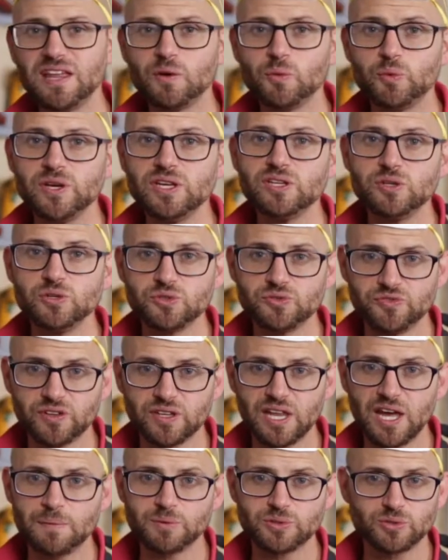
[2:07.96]
that we use for
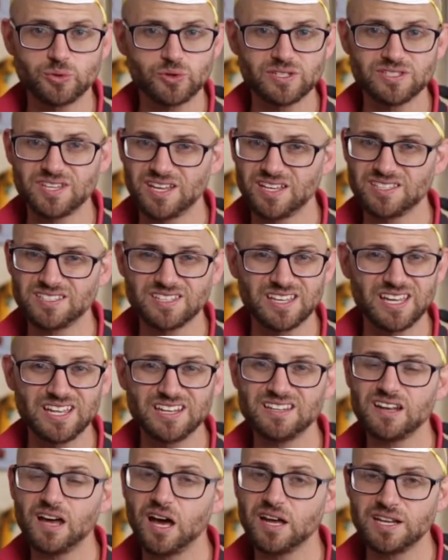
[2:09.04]
laboratory testing
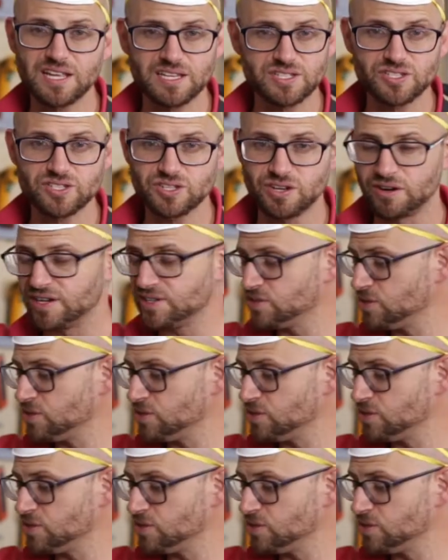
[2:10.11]
and not necessary.